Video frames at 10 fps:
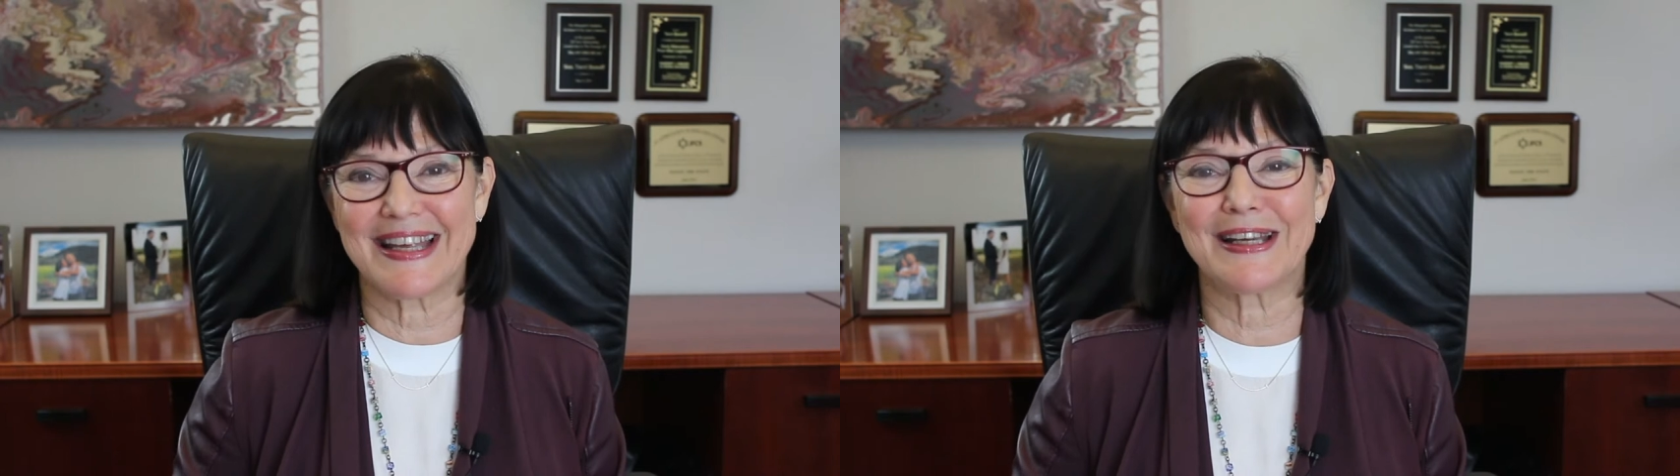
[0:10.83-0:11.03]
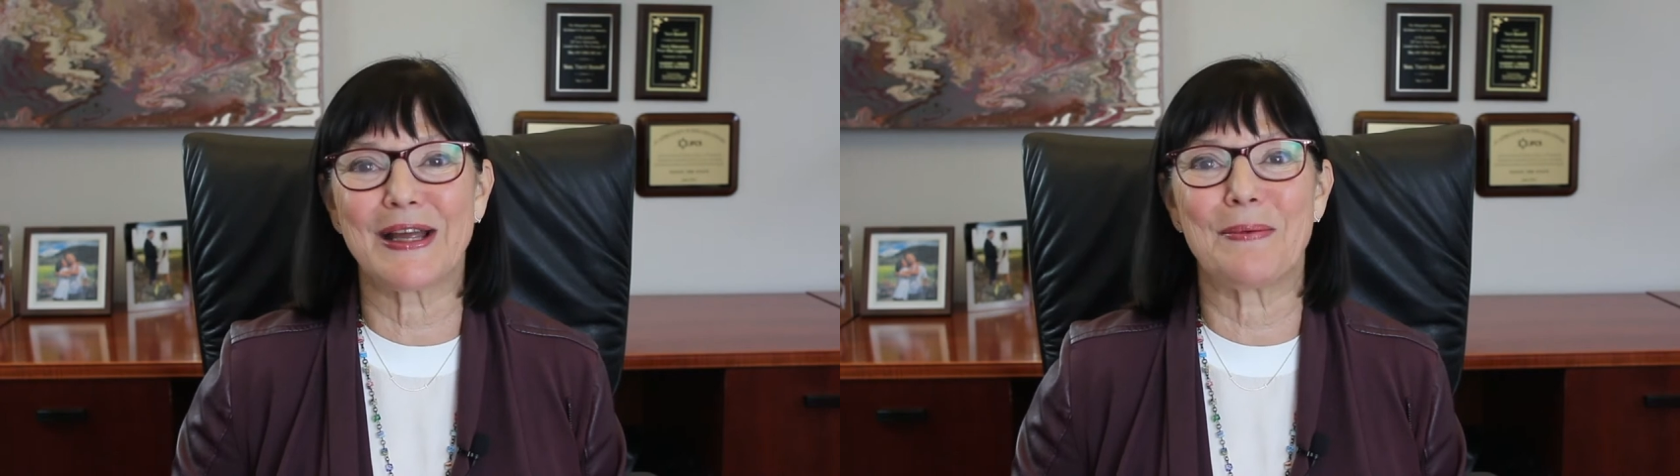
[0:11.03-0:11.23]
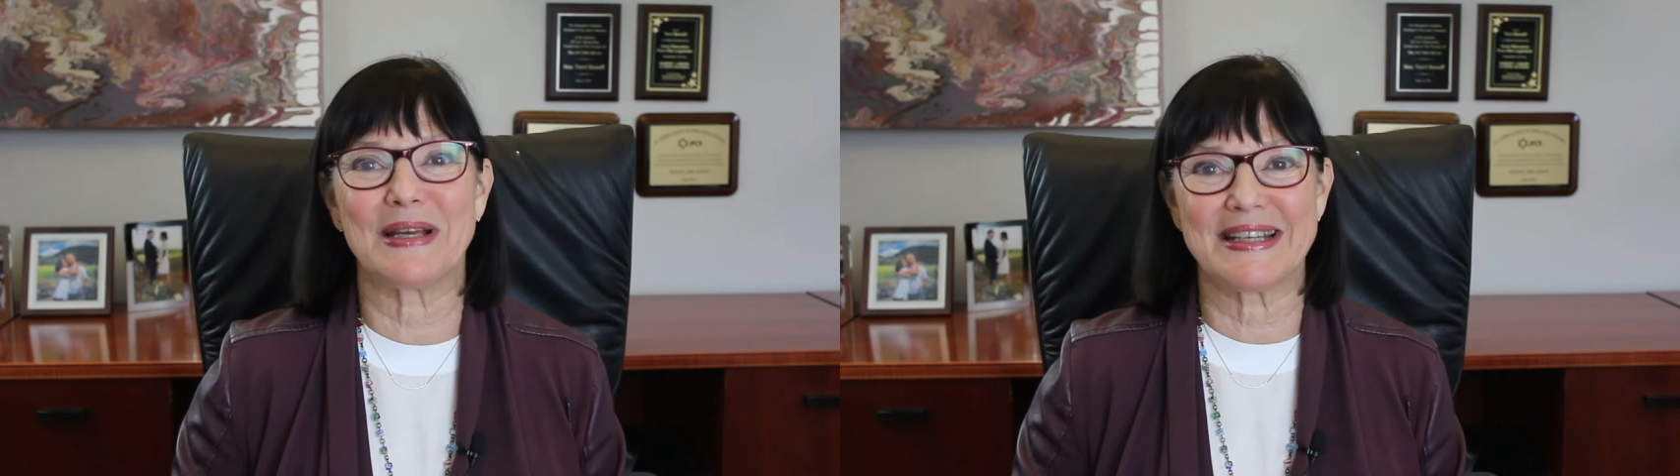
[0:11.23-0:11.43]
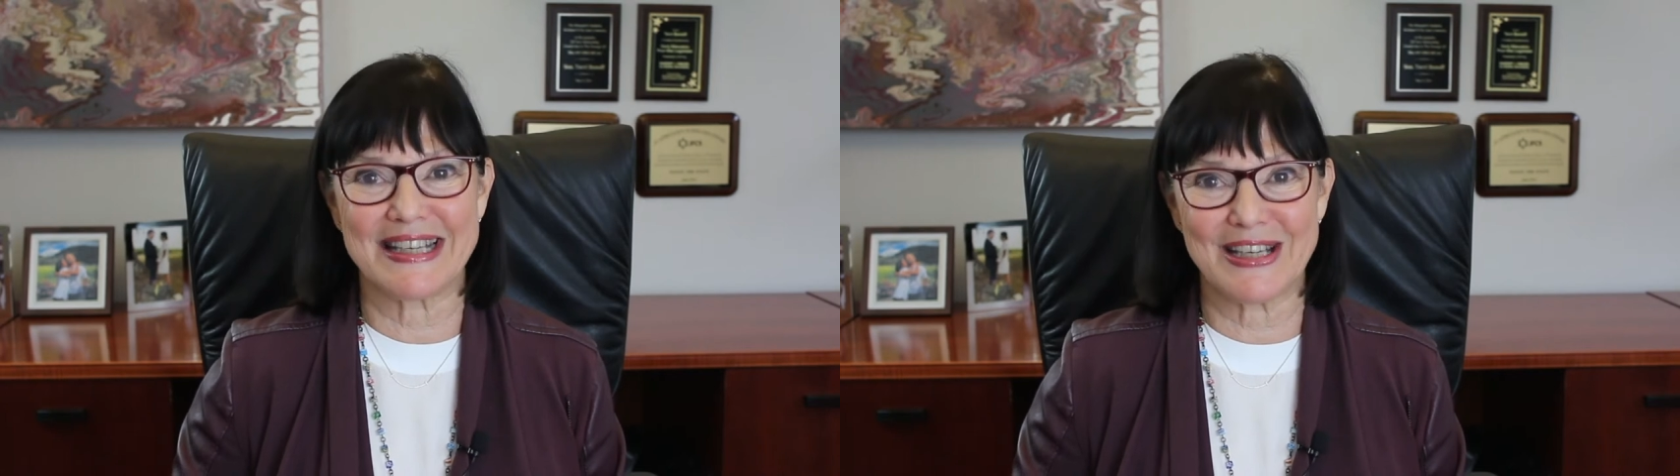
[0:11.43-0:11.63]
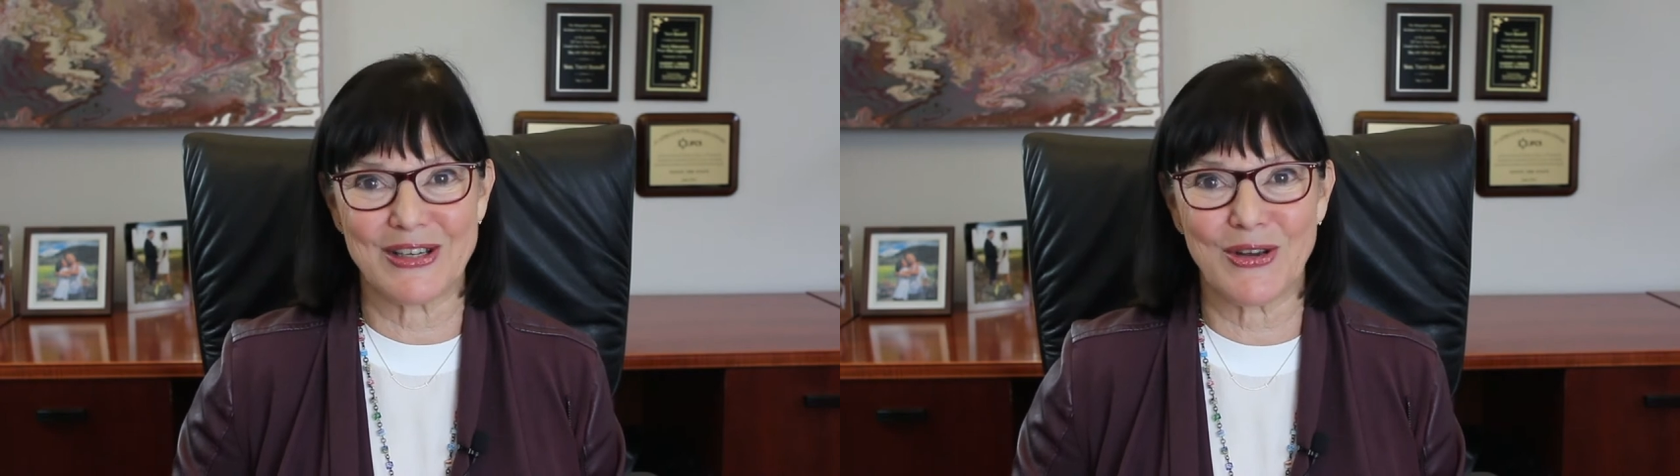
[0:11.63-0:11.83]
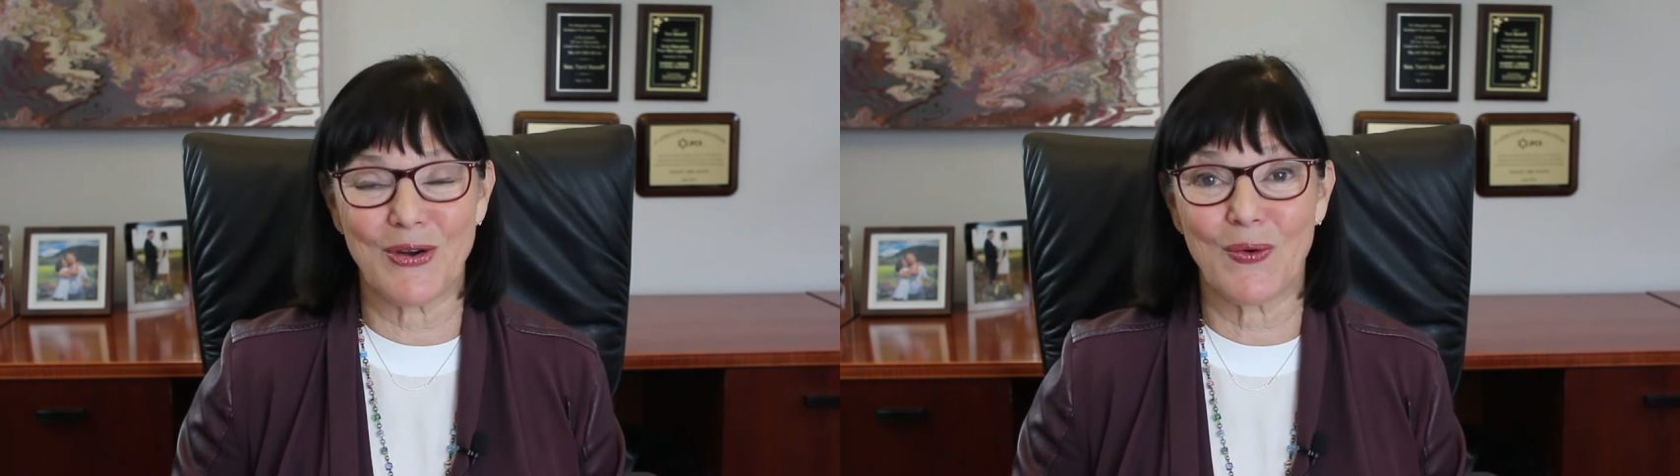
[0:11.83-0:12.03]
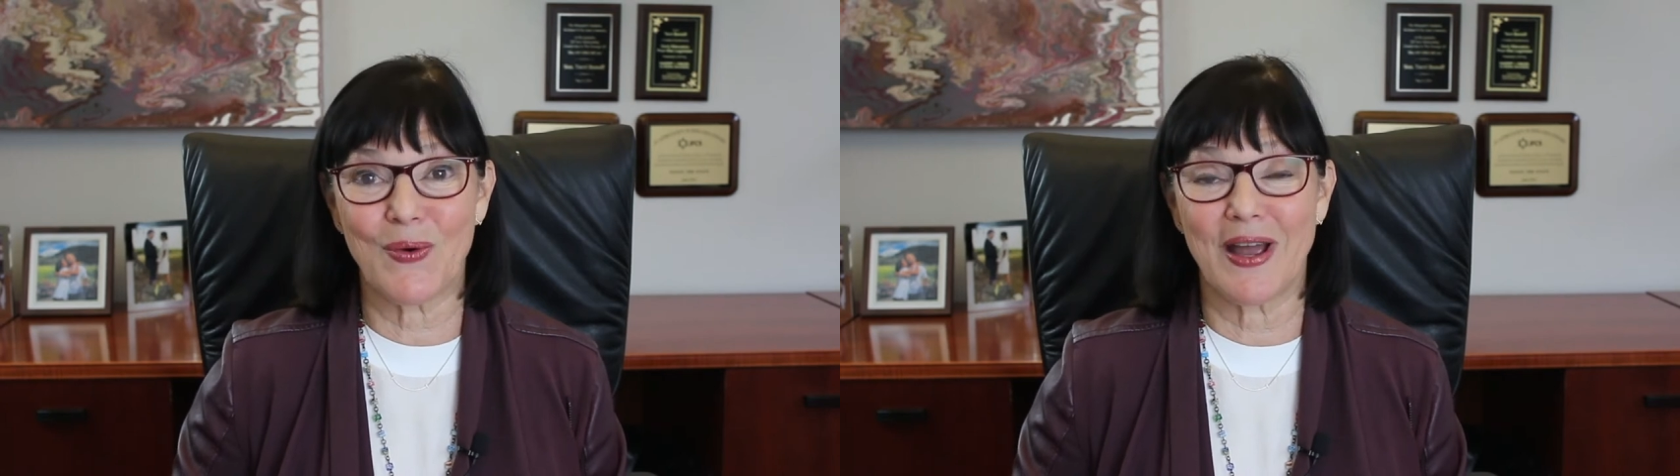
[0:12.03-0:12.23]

incoming C E O,